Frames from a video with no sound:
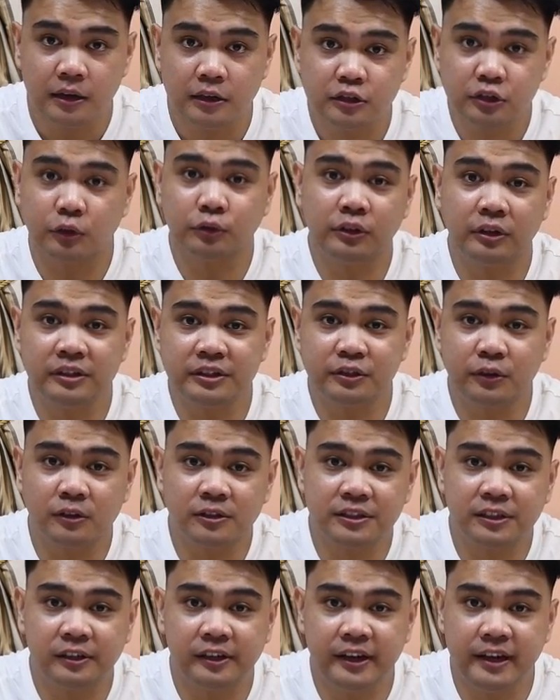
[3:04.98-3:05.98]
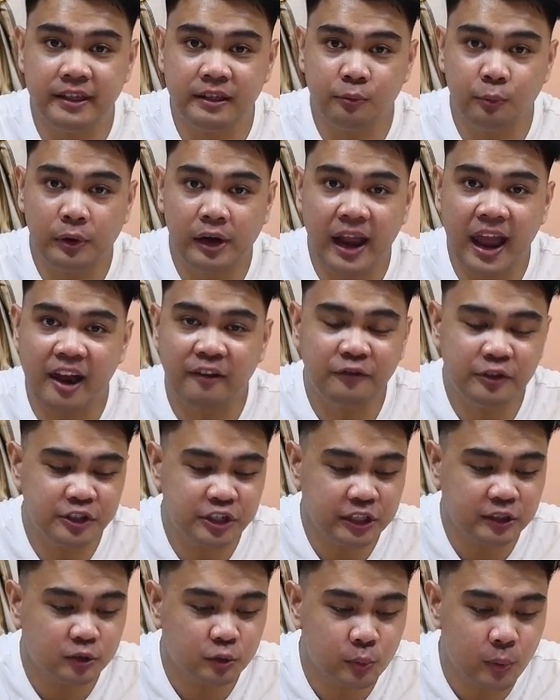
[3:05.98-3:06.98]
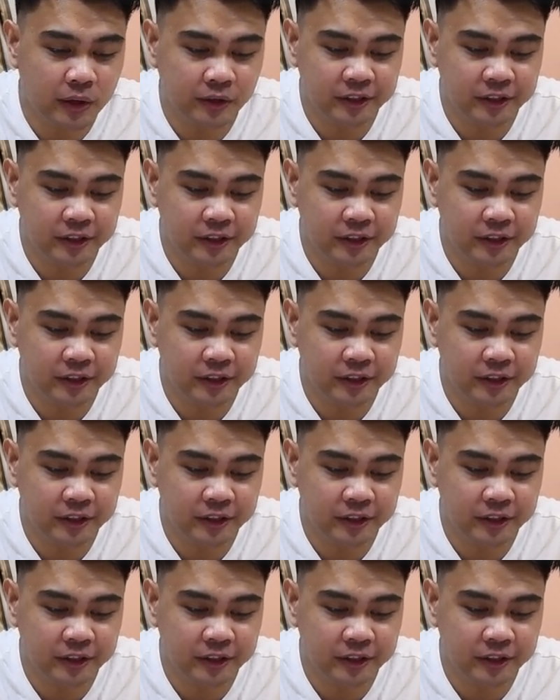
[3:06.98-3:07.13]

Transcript: So the results are in, we're averaging two